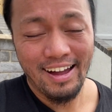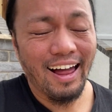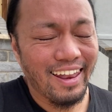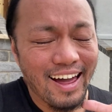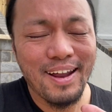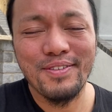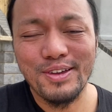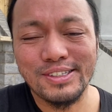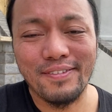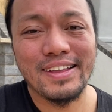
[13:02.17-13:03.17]
A lot of new
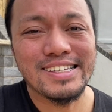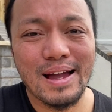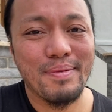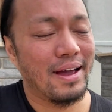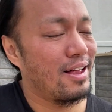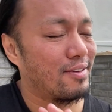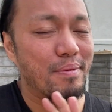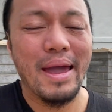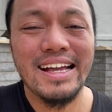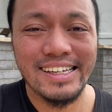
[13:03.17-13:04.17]
stuff that's coming, a lot of
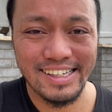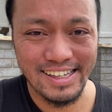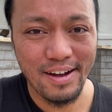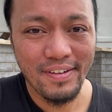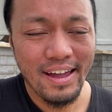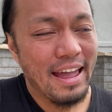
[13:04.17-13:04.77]
amazing stuff.